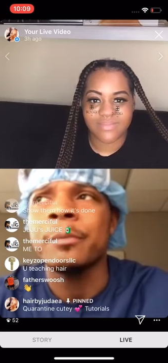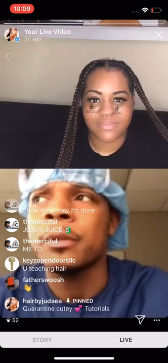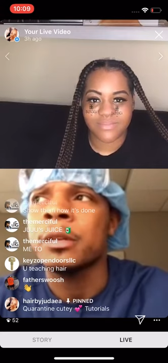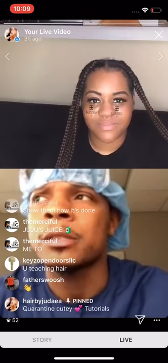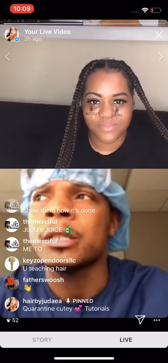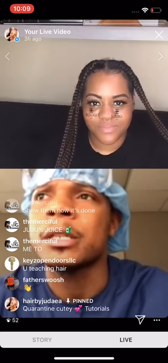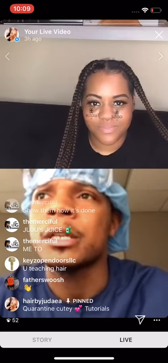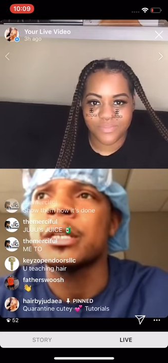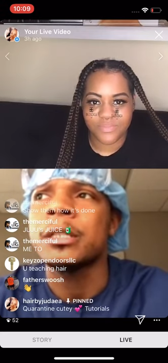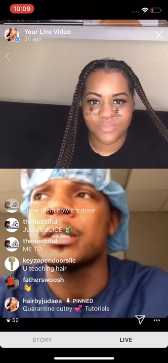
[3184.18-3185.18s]
Speaker 1: Because at the
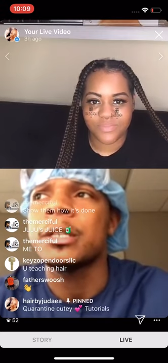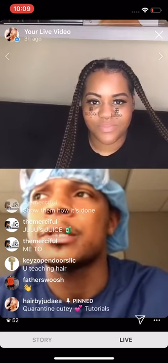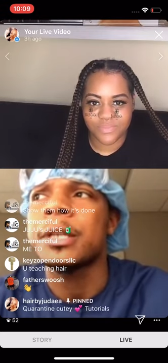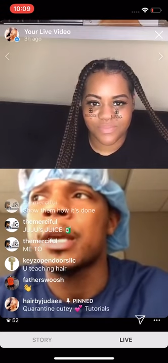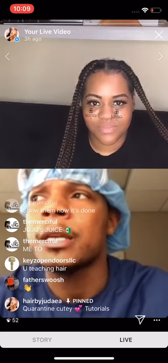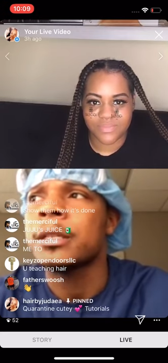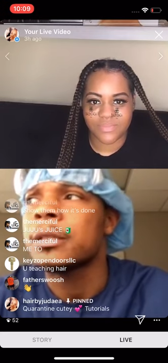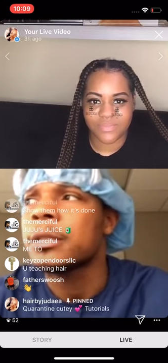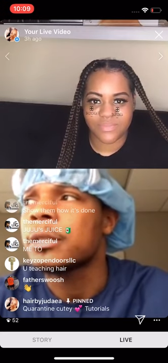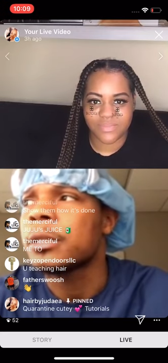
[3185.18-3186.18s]
end of the day,
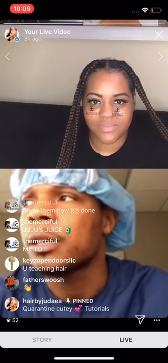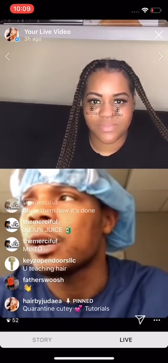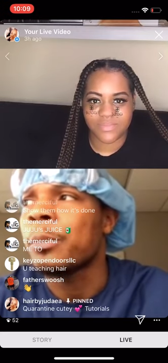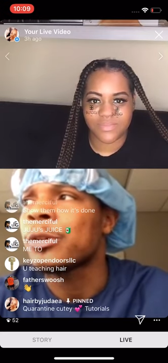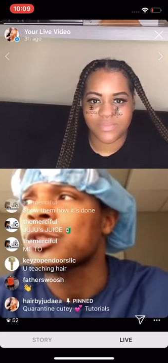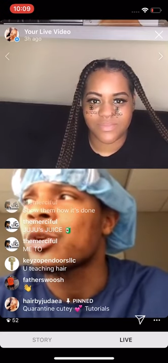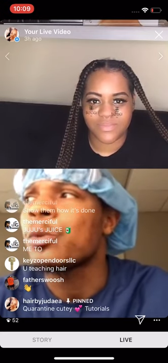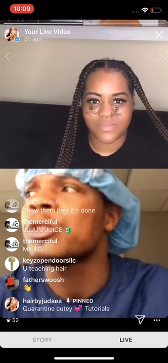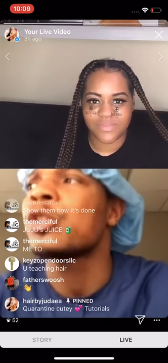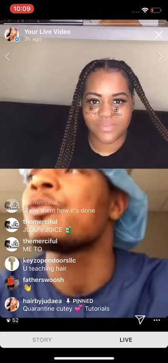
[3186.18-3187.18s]
a person always
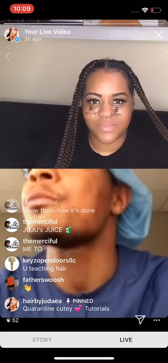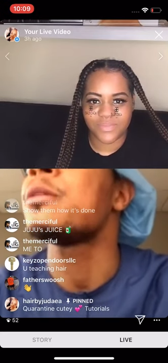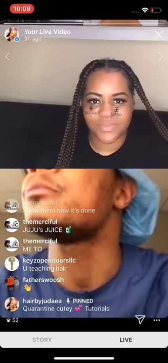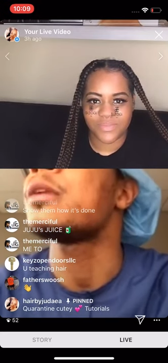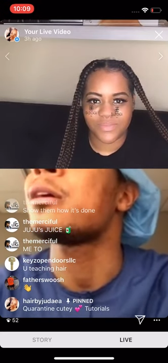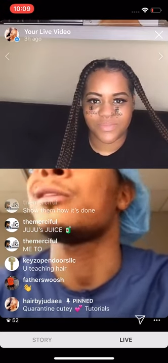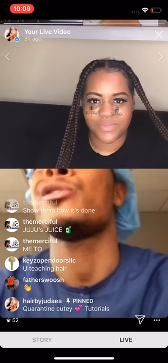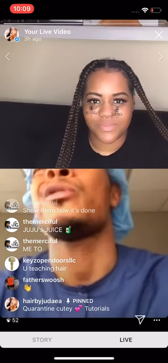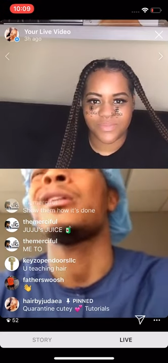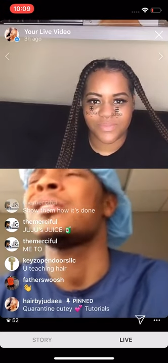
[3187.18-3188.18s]
gonna remember that, yo, I
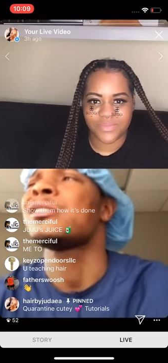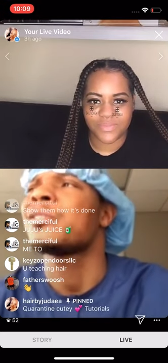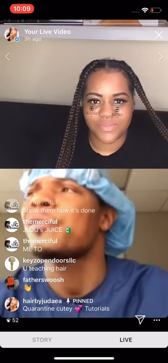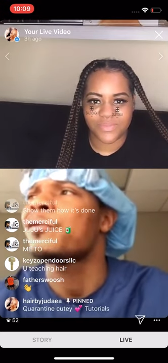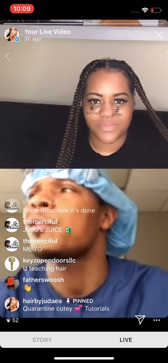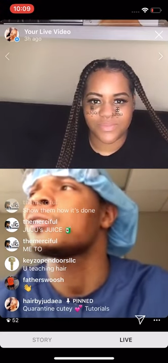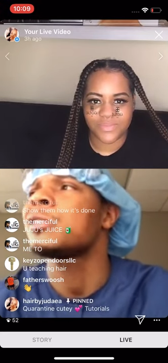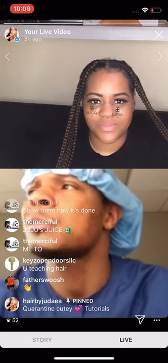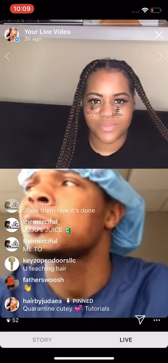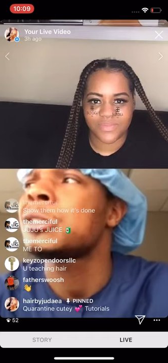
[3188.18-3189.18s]
did some fucked up
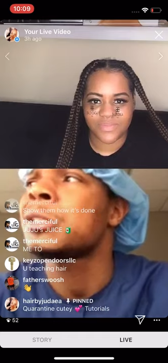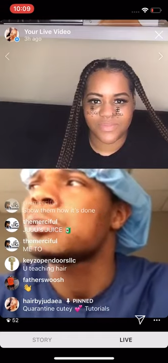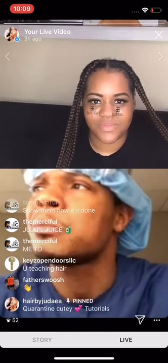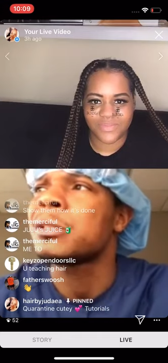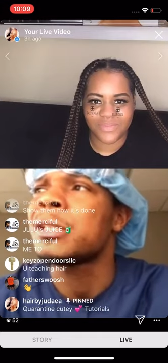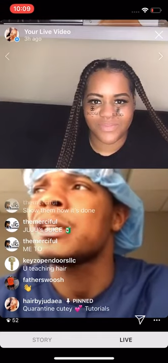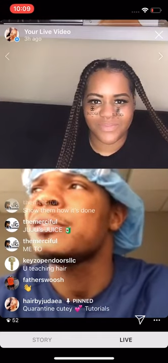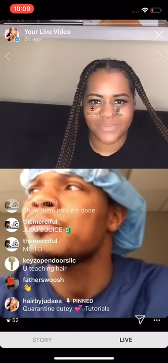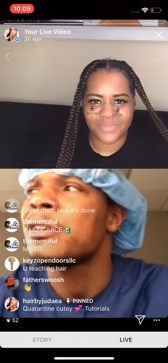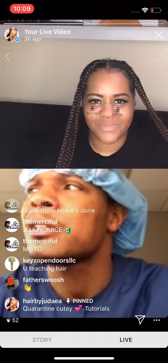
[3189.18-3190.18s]
shit to them, but they
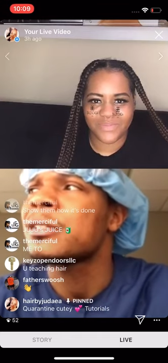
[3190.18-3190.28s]
fucking